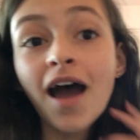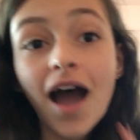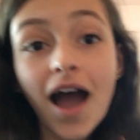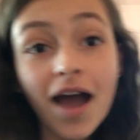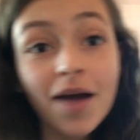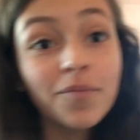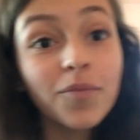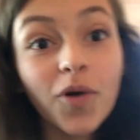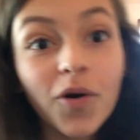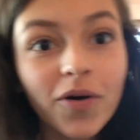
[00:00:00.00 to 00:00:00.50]

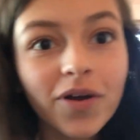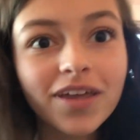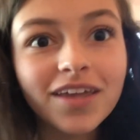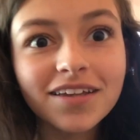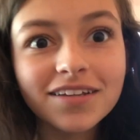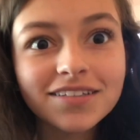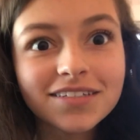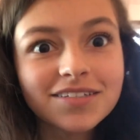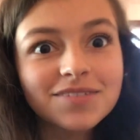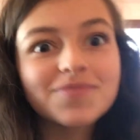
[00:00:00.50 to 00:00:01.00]
I'm
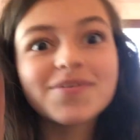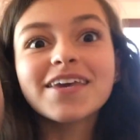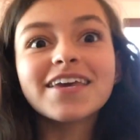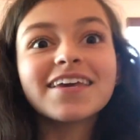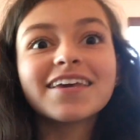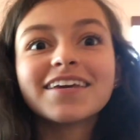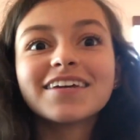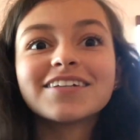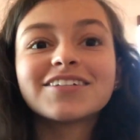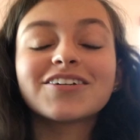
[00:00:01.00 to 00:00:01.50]
going to
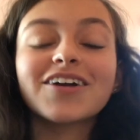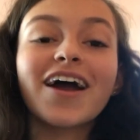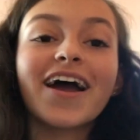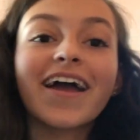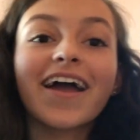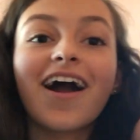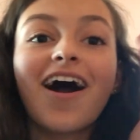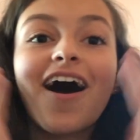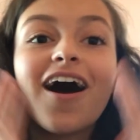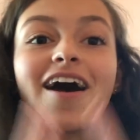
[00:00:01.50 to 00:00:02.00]
be
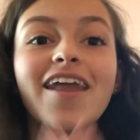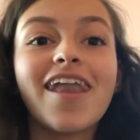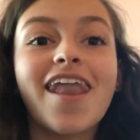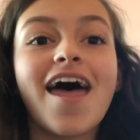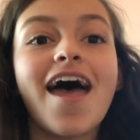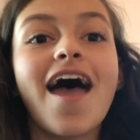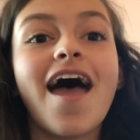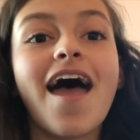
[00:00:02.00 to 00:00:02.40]
trying on